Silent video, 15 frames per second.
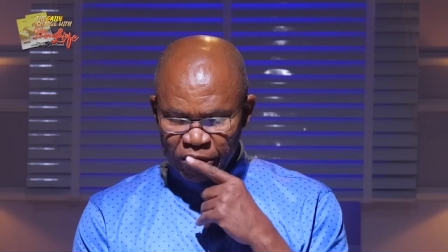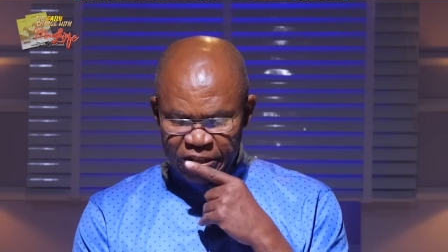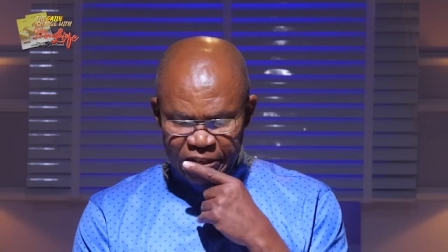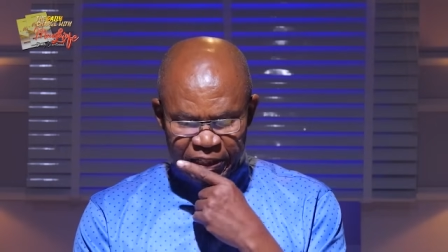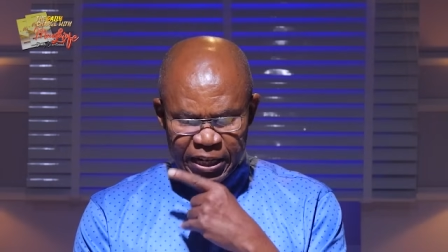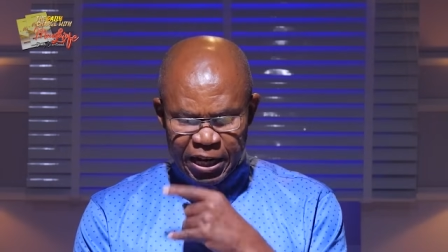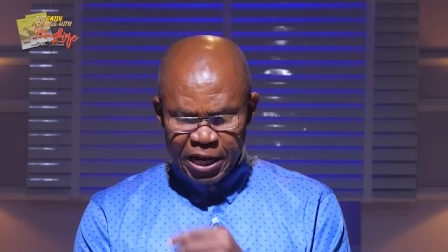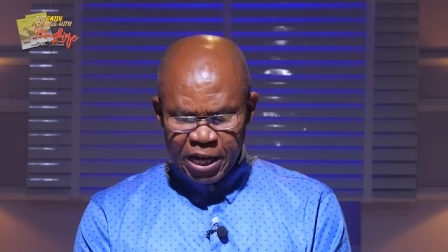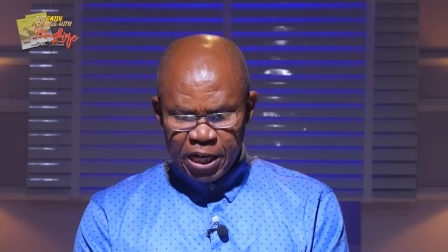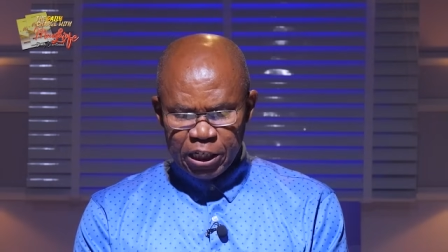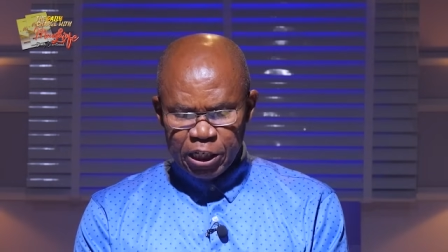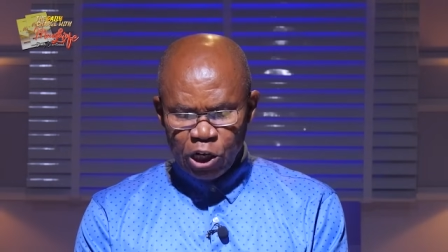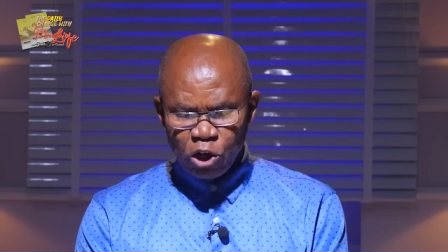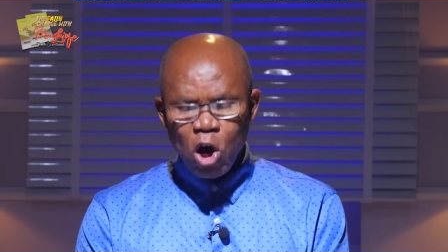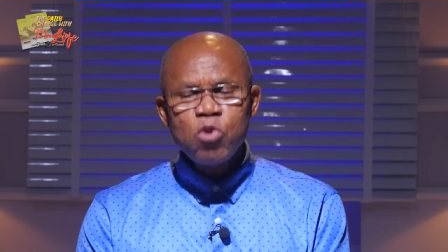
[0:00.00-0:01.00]
He said,
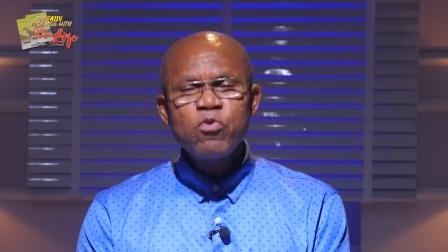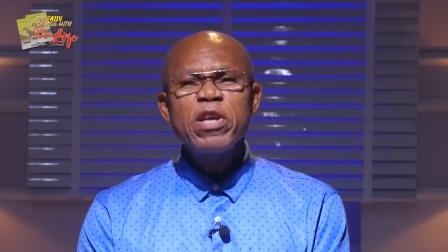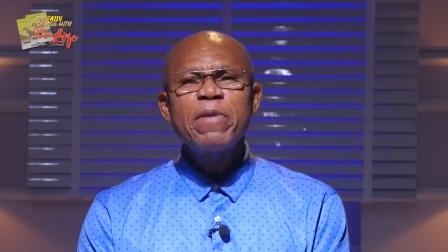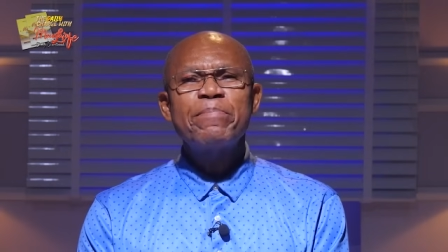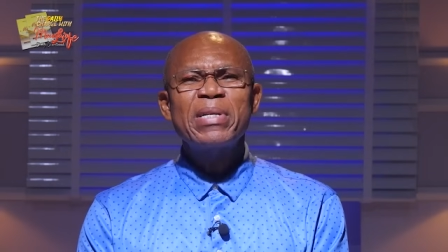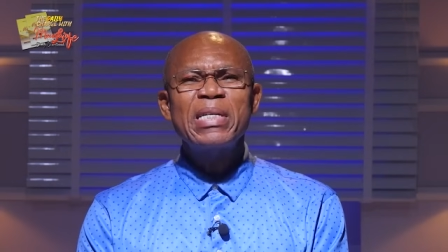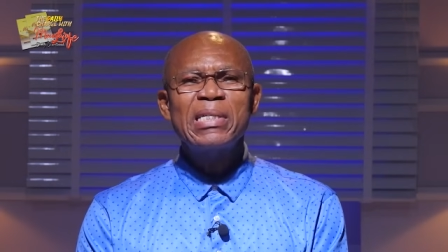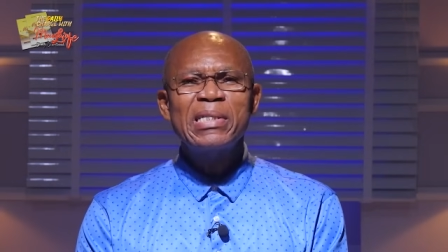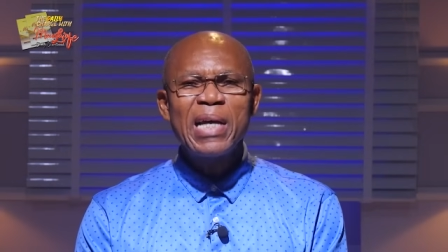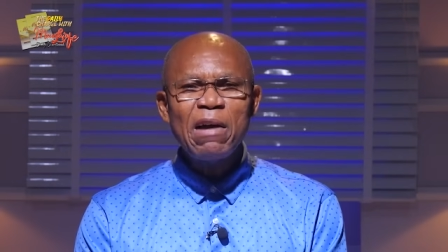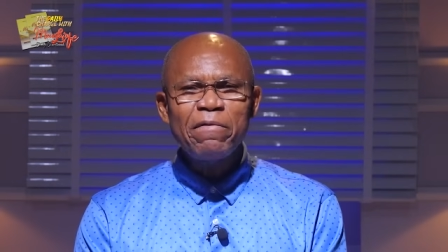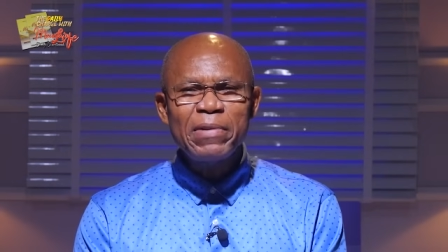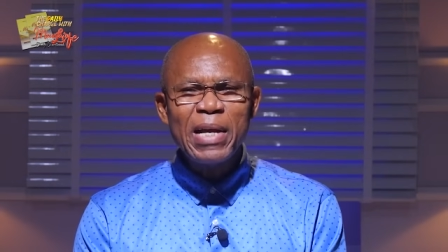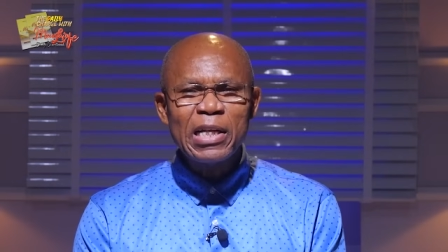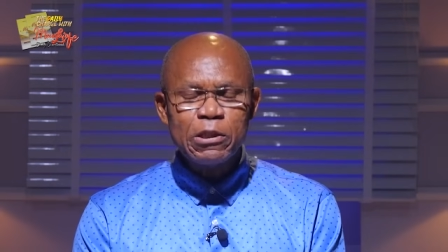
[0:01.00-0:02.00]
the Lord will
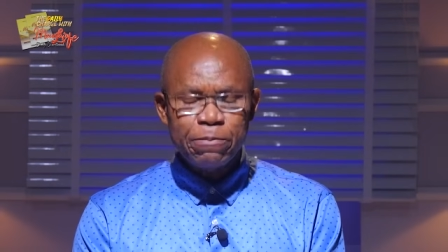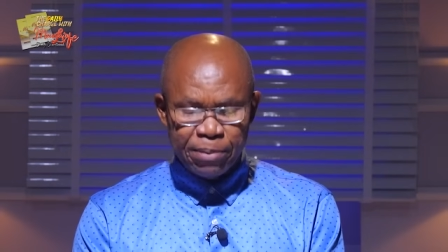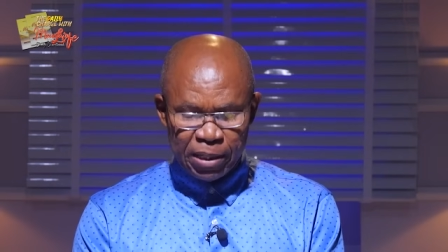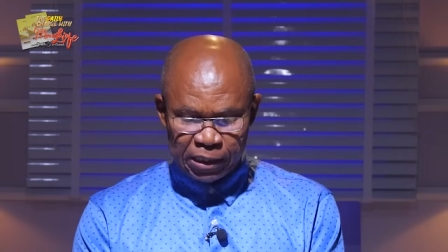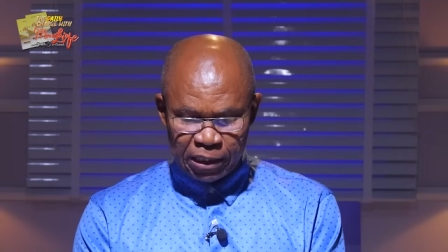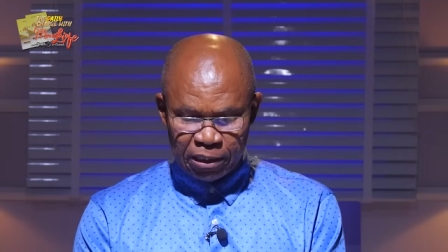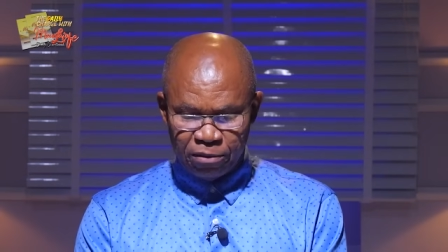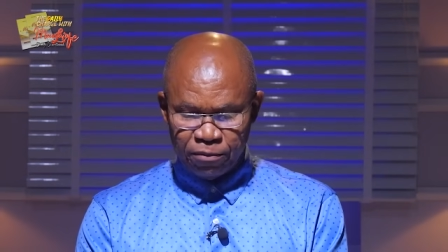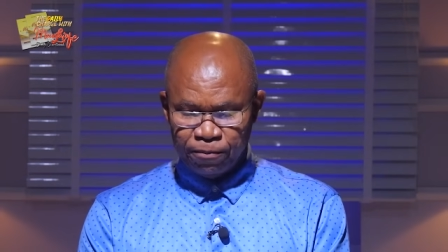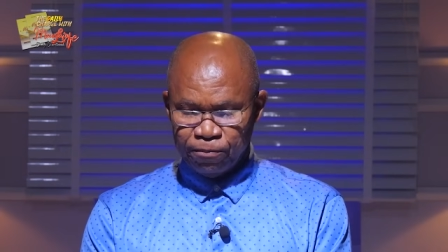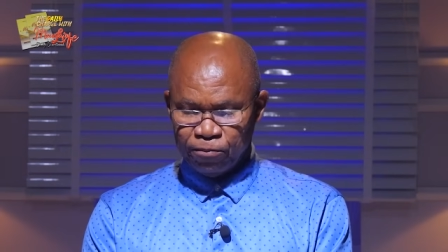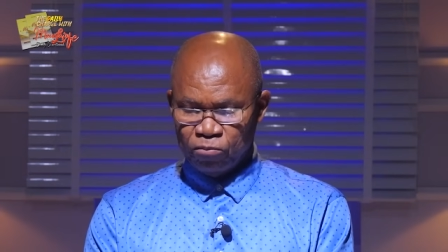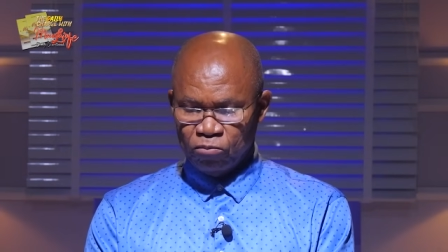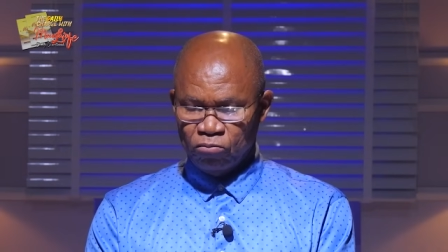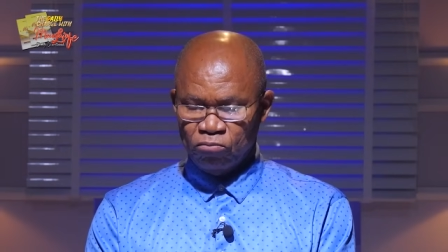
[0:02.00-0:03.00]
preserve that person
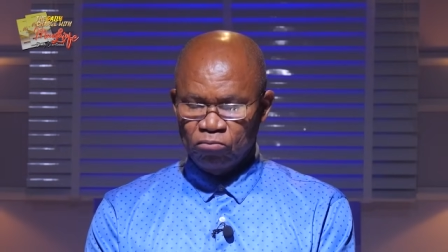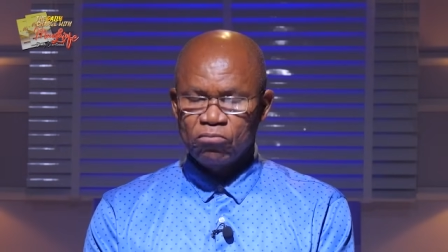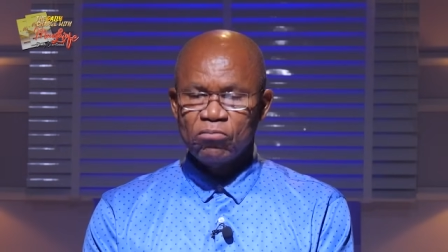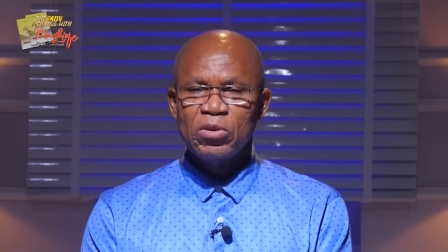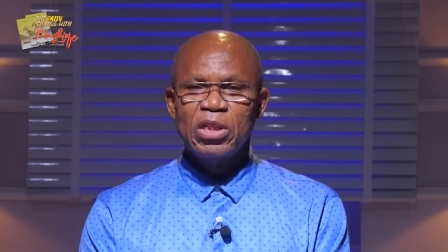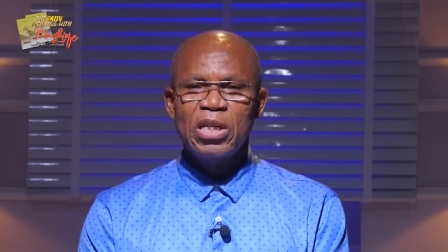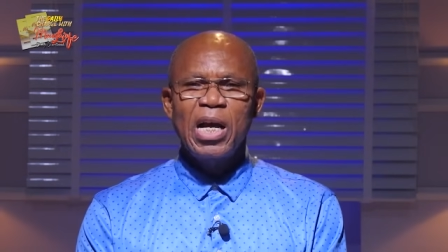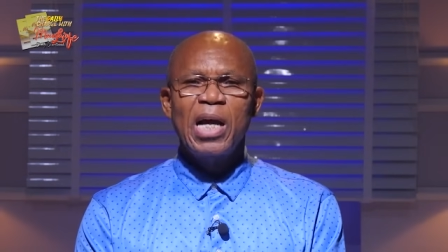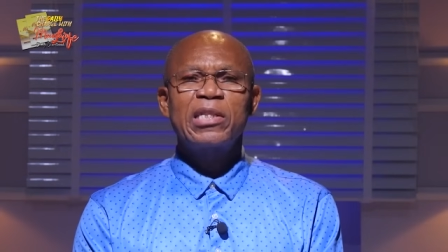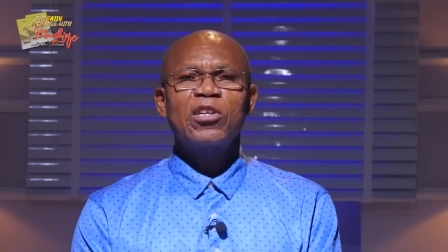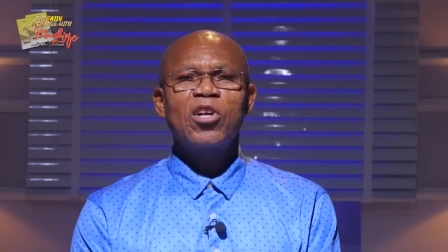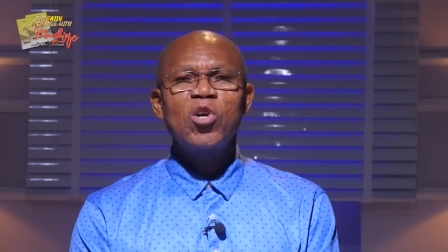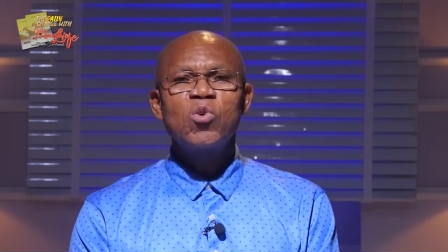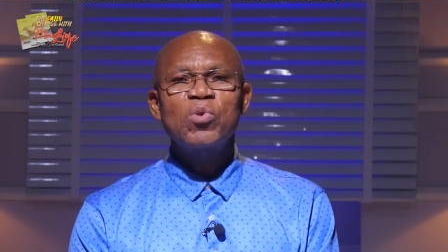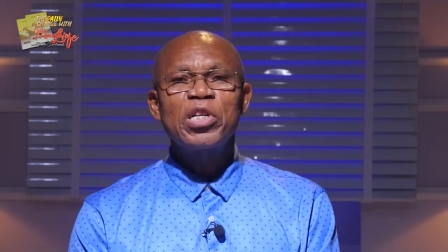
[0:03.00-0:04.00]
and the
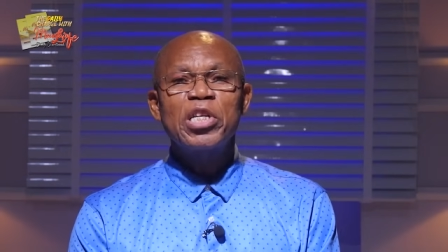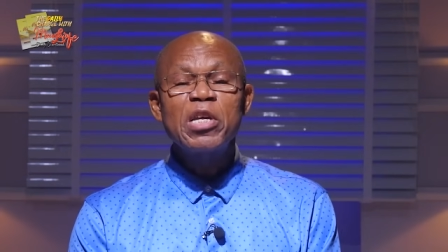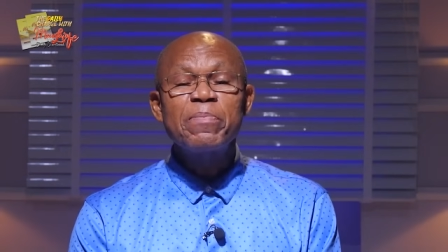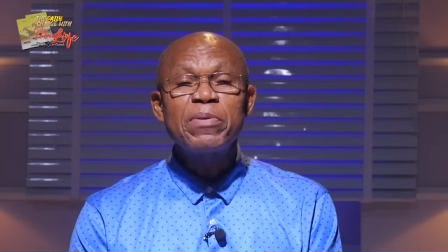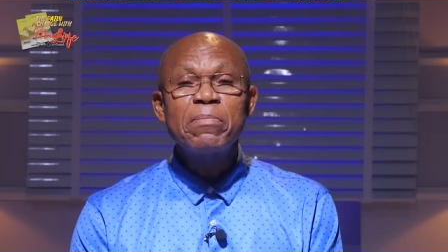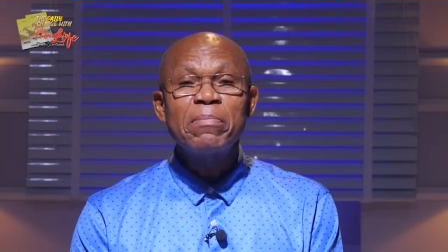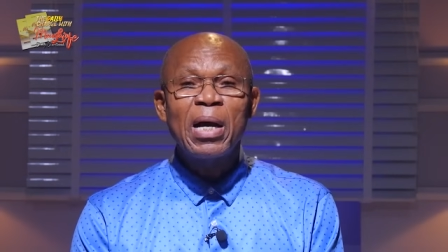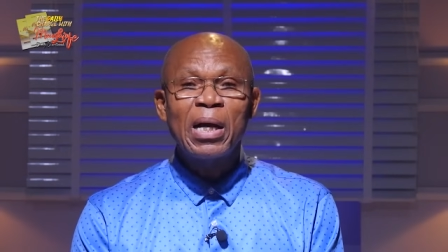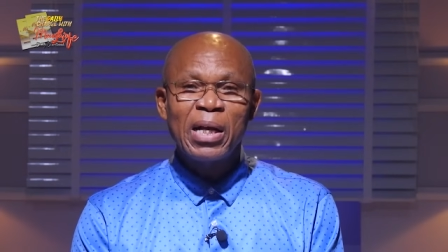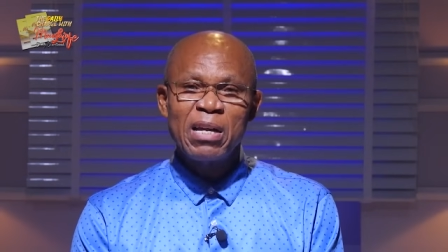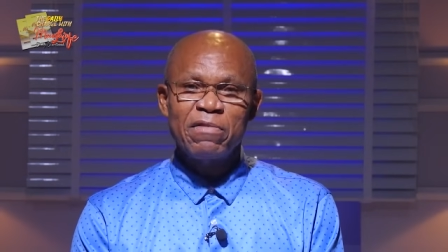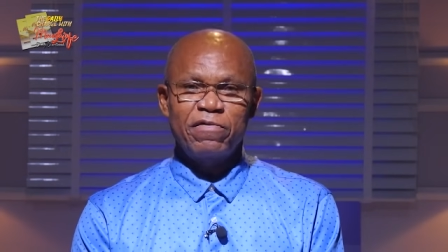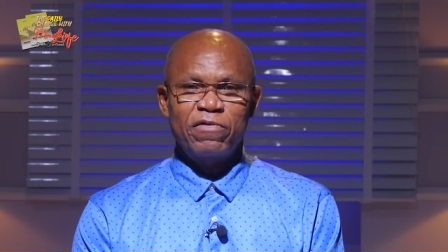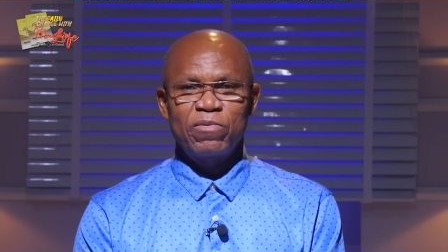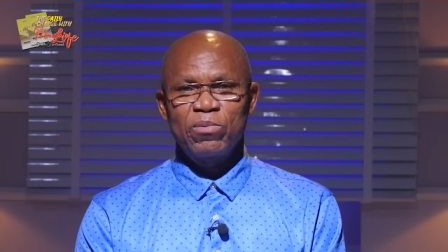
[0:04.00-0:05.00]
Lord will keep him alive.